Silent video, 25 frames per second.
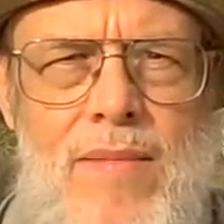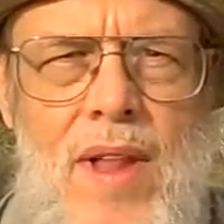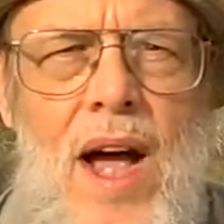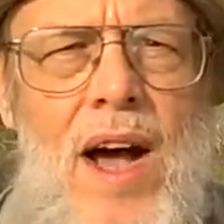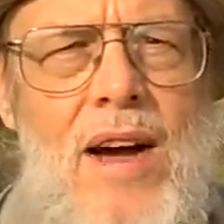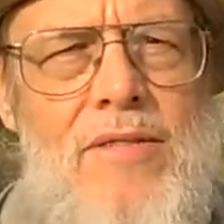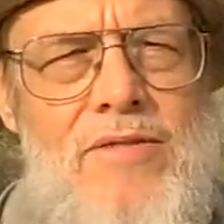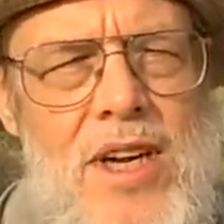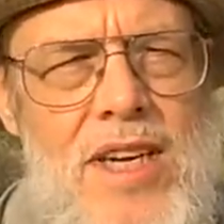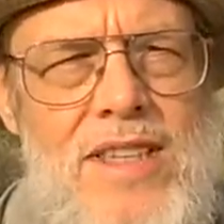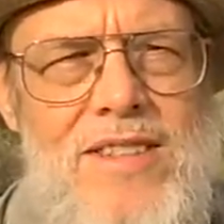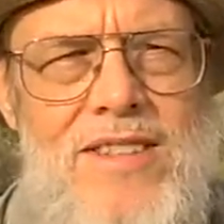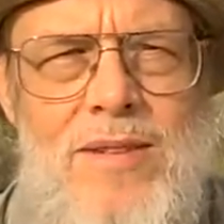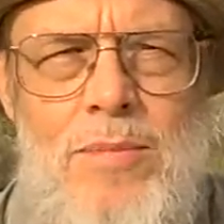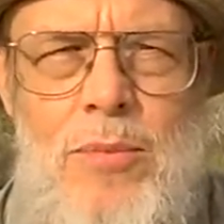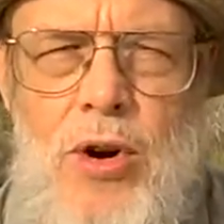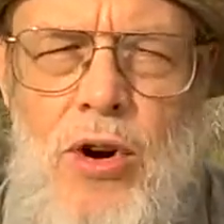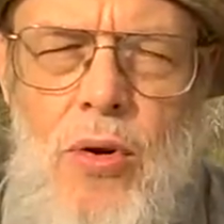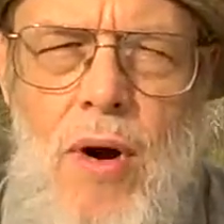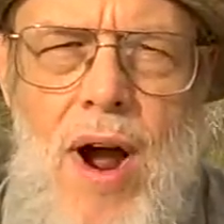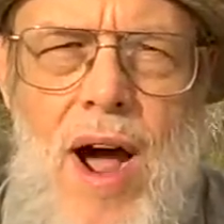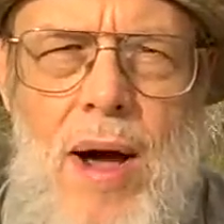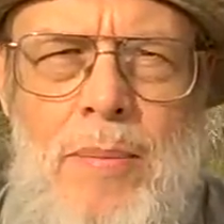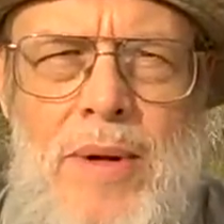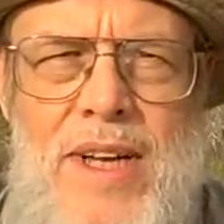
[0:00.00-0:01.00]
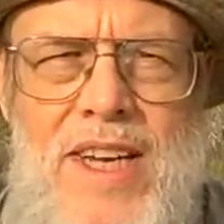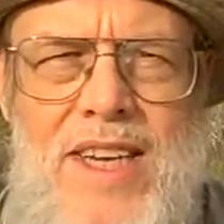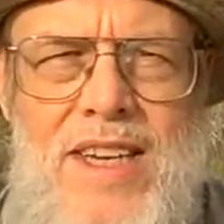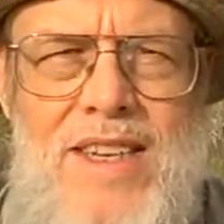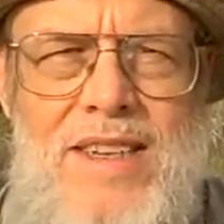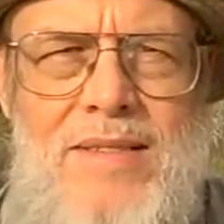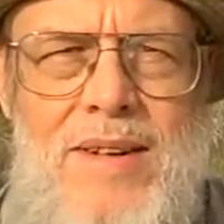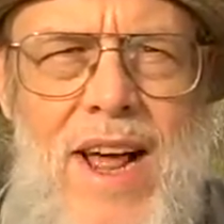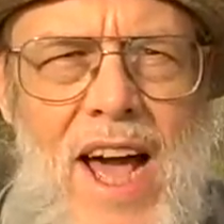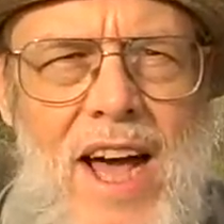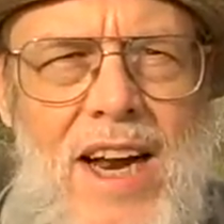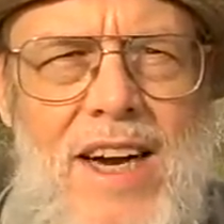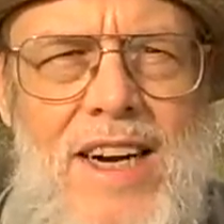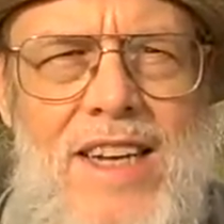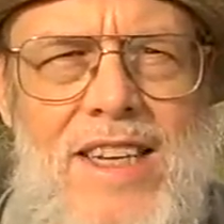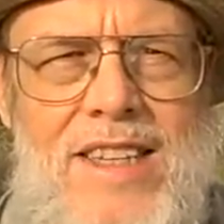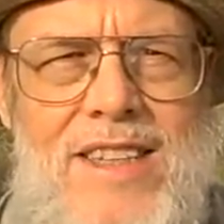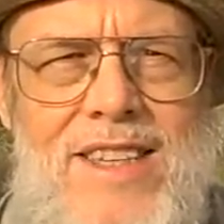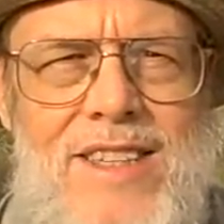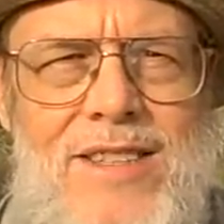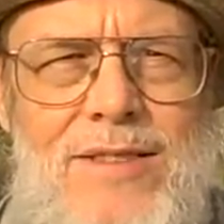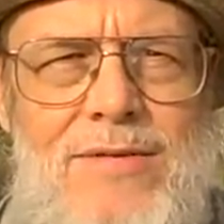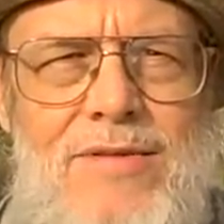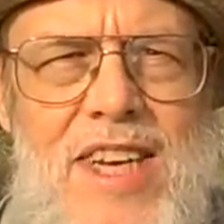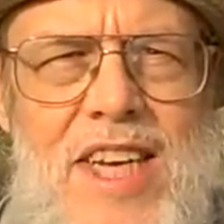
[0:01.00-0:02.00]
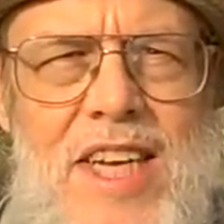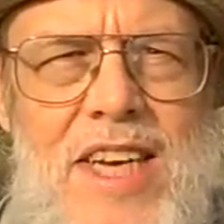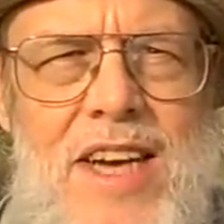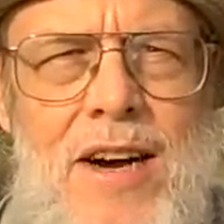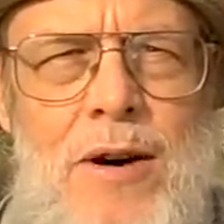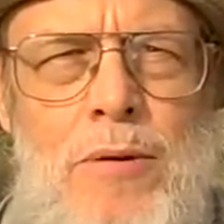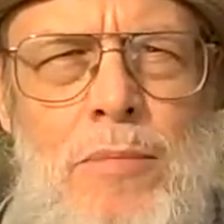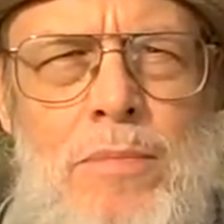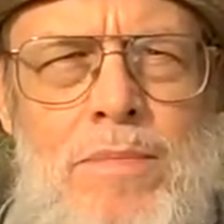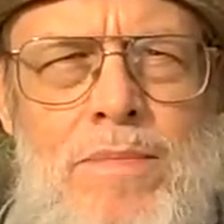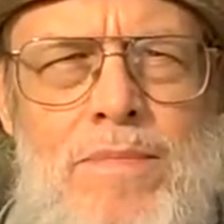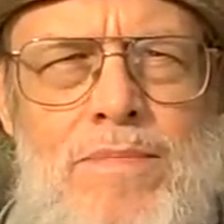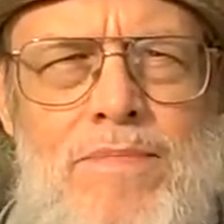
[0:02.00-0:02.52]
I've done some cropping in editing this video.